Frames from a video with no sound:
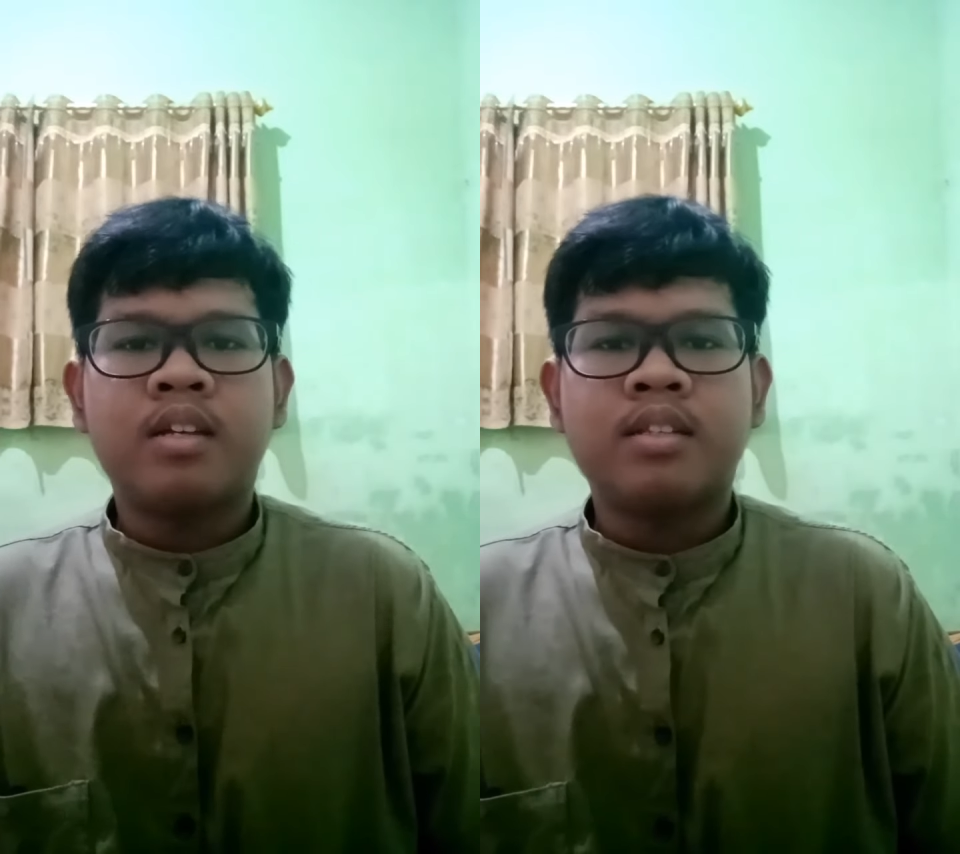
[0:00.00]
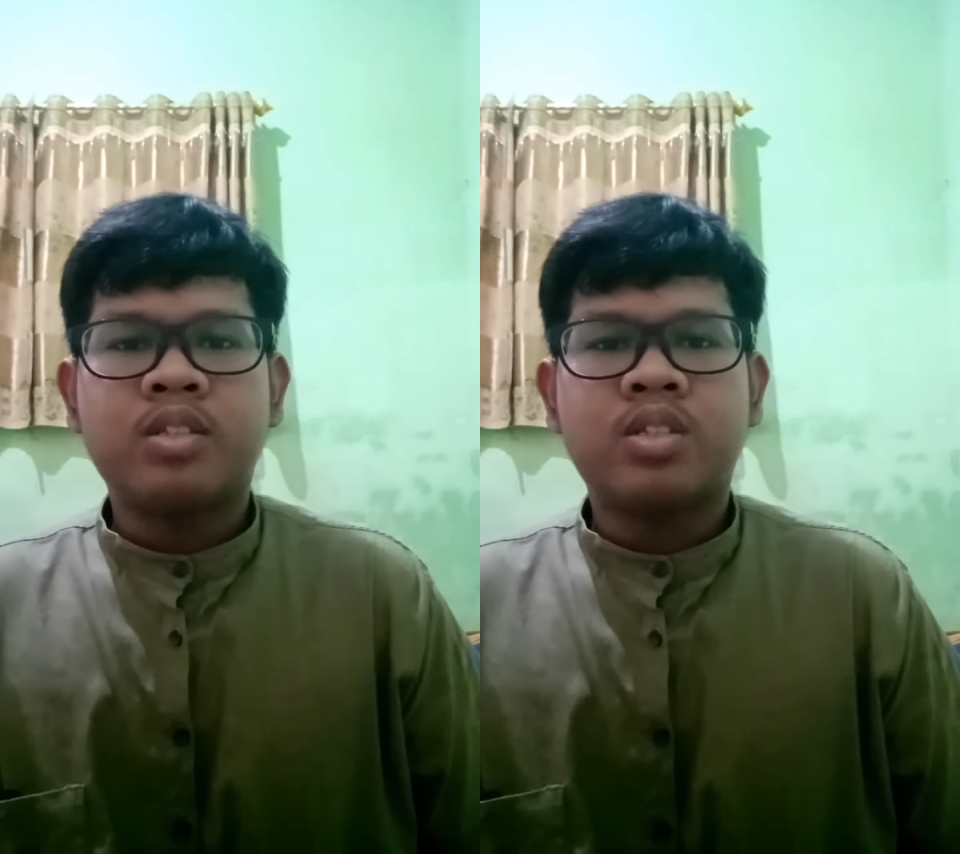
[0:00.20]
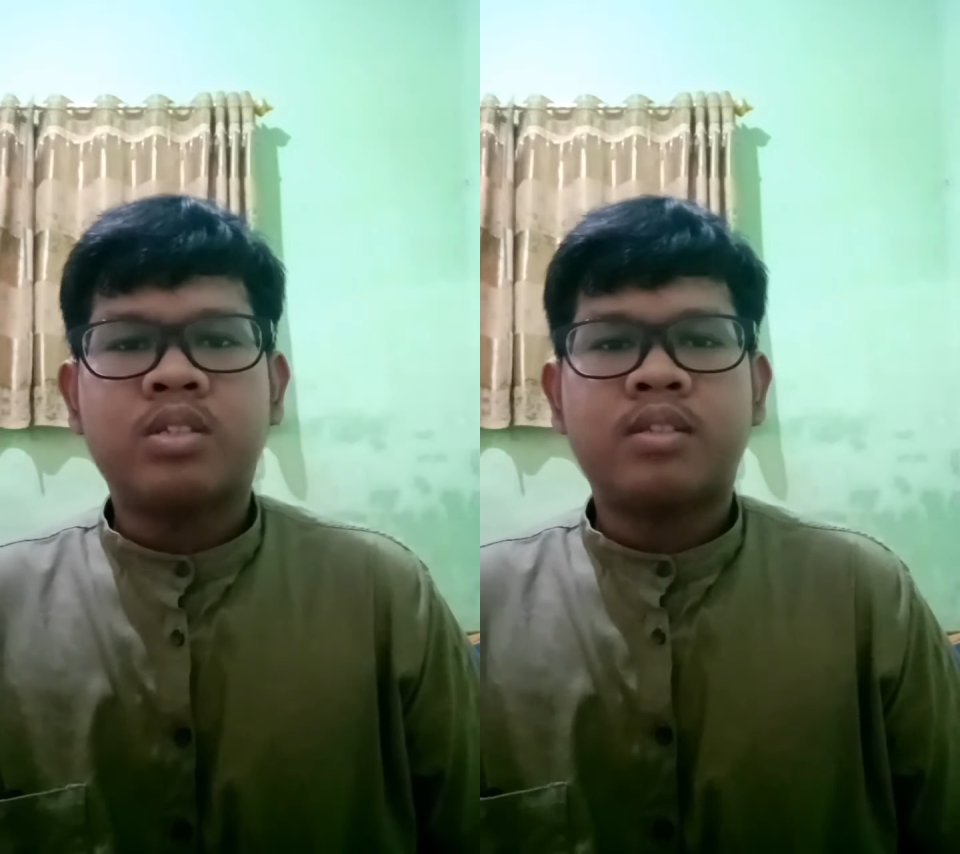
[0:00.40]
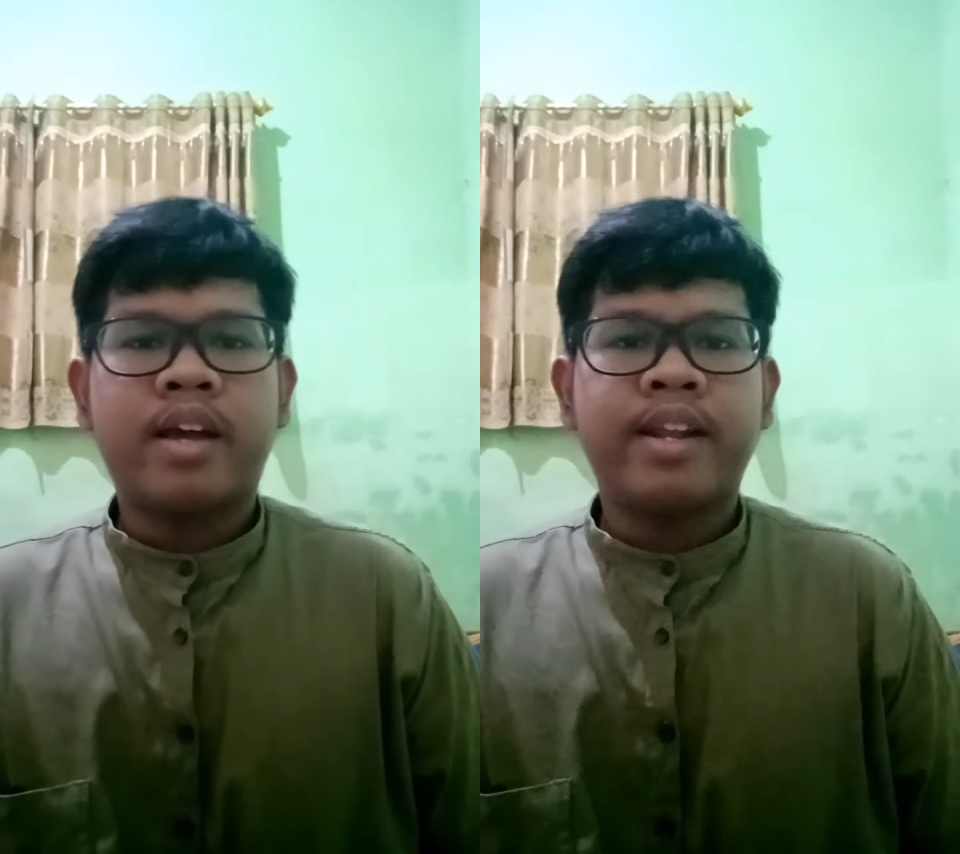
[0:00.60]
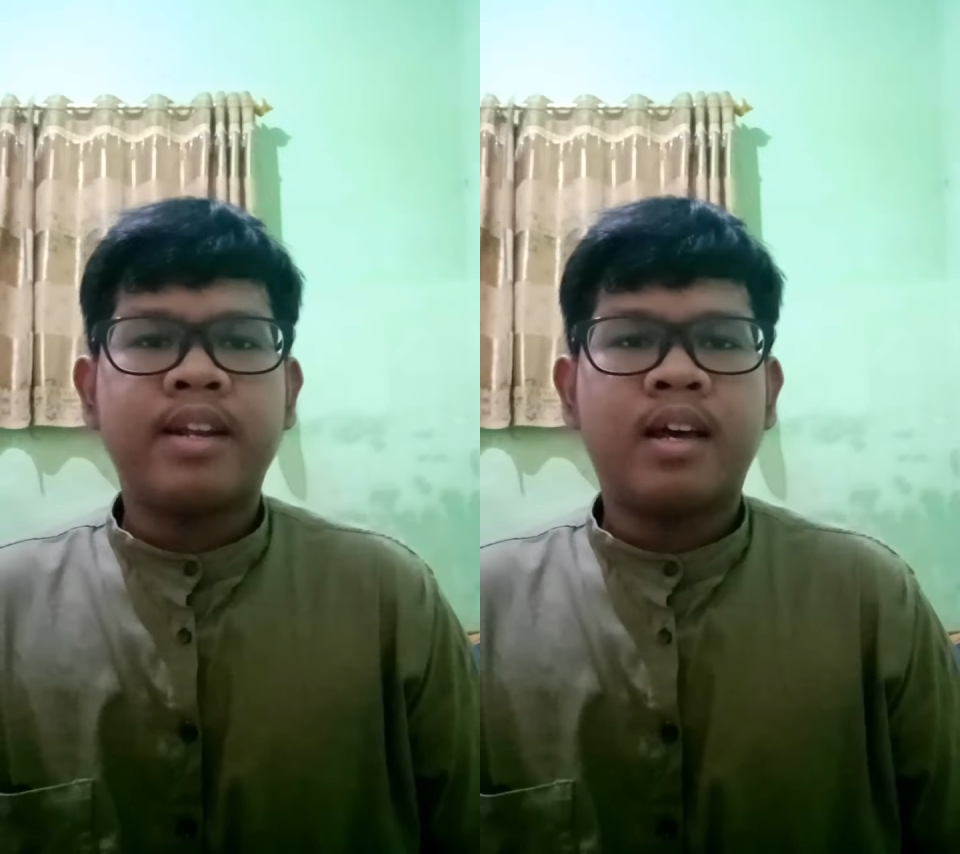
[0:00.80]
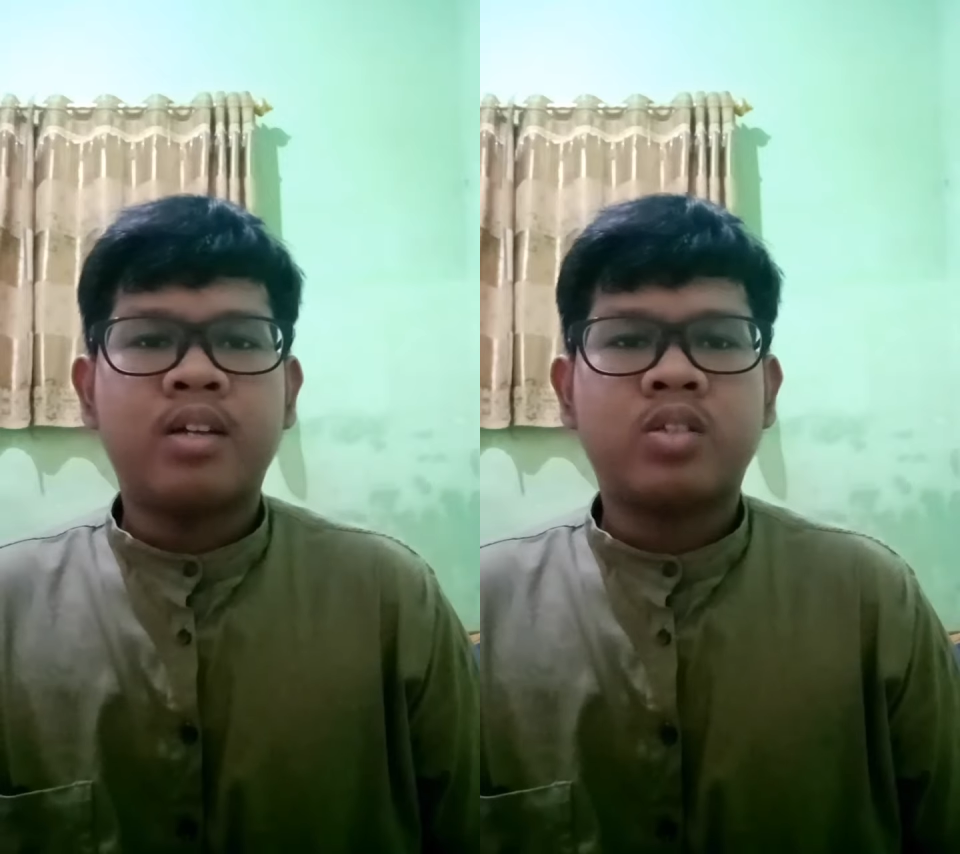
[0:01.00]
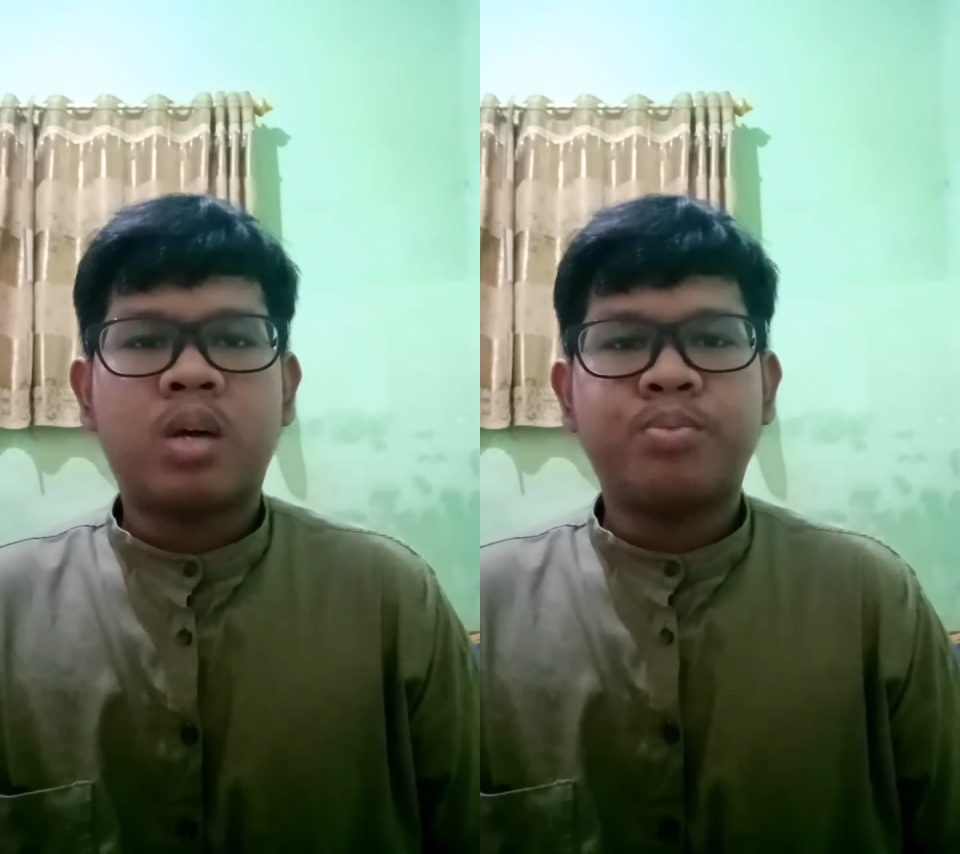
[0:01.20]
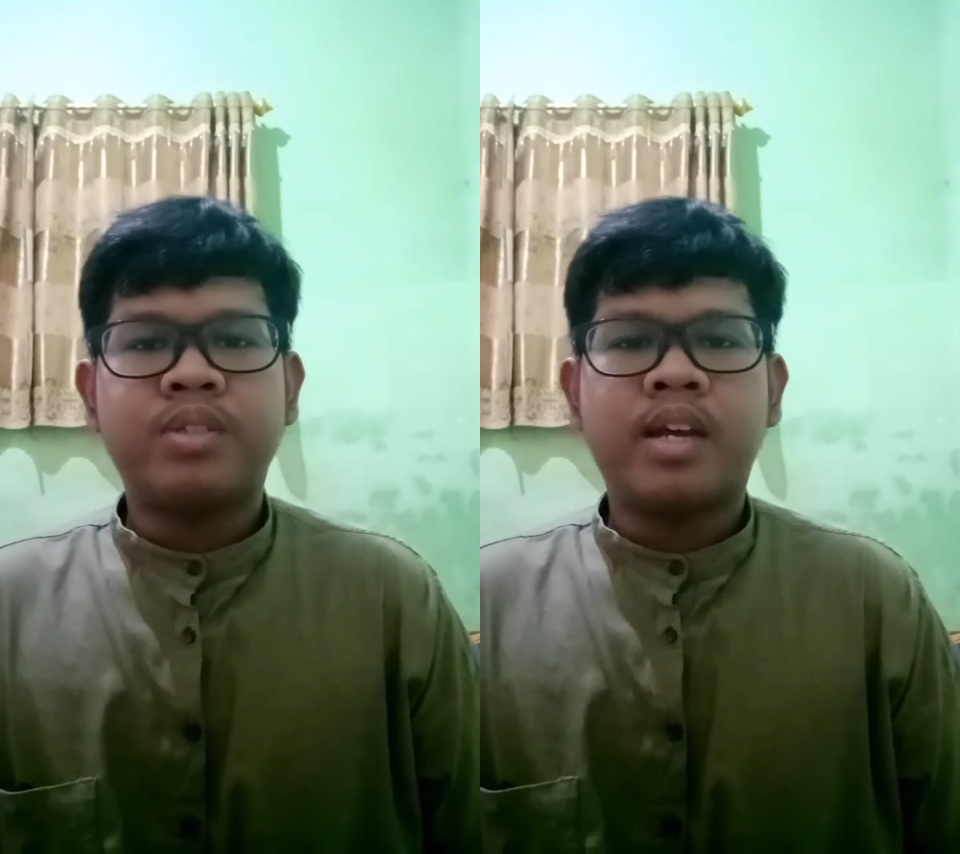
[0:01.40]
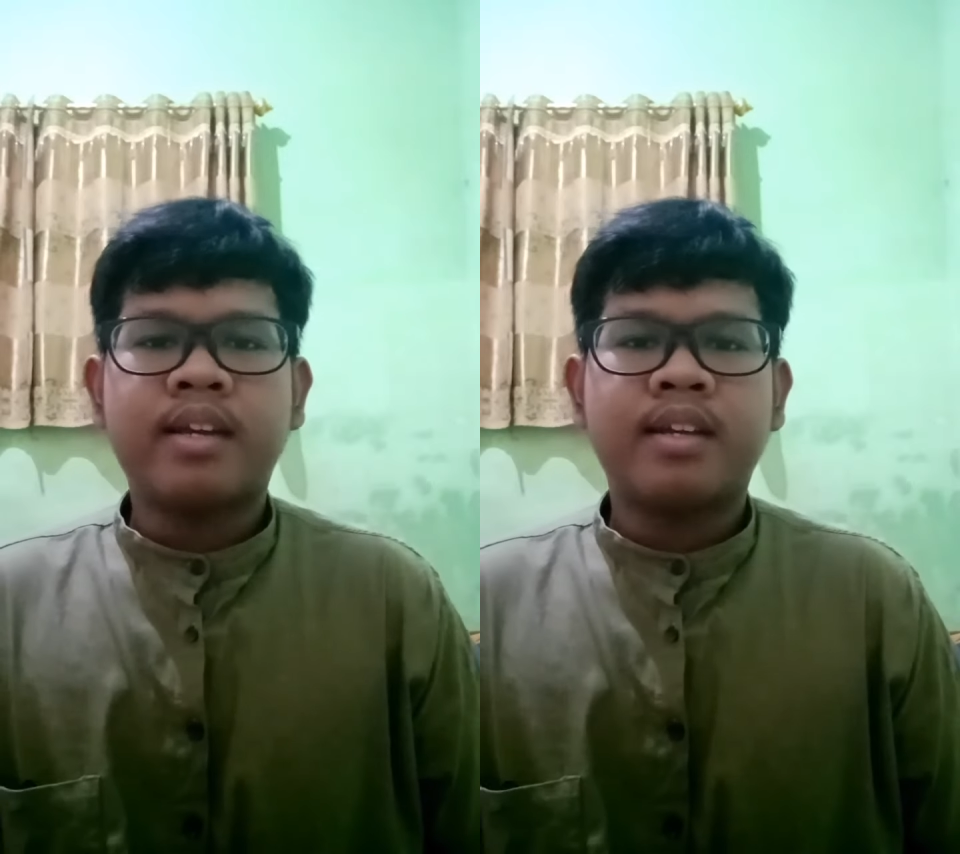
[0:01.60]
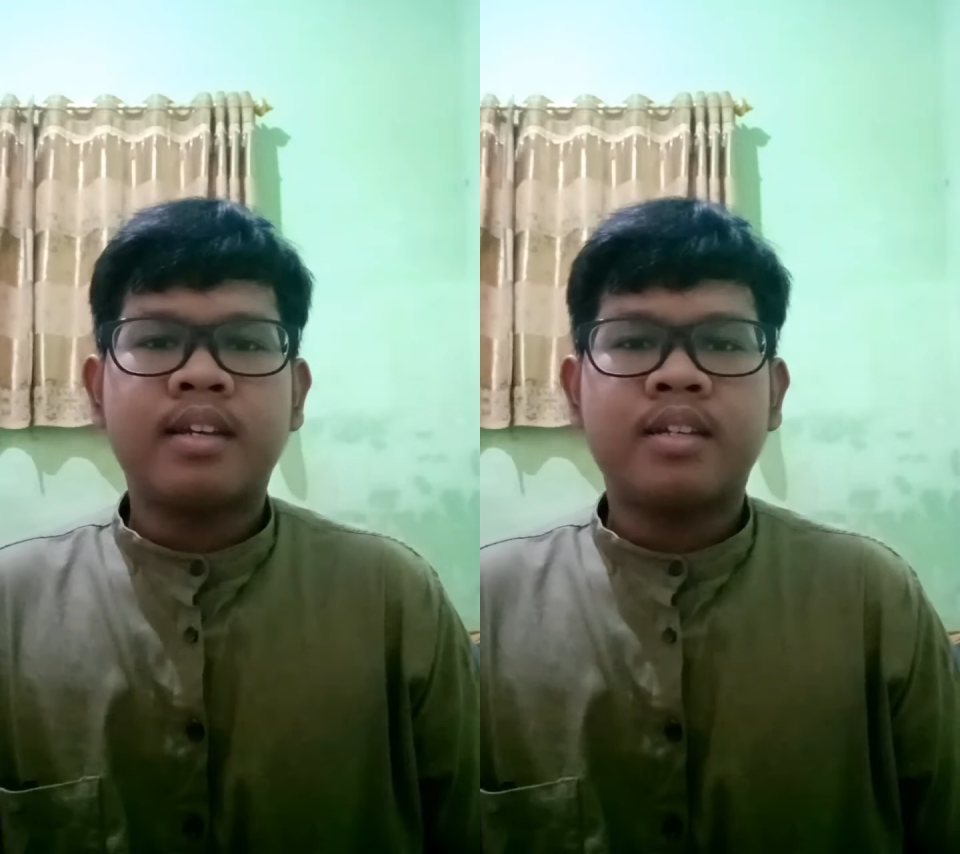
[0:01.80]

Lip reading: student as object,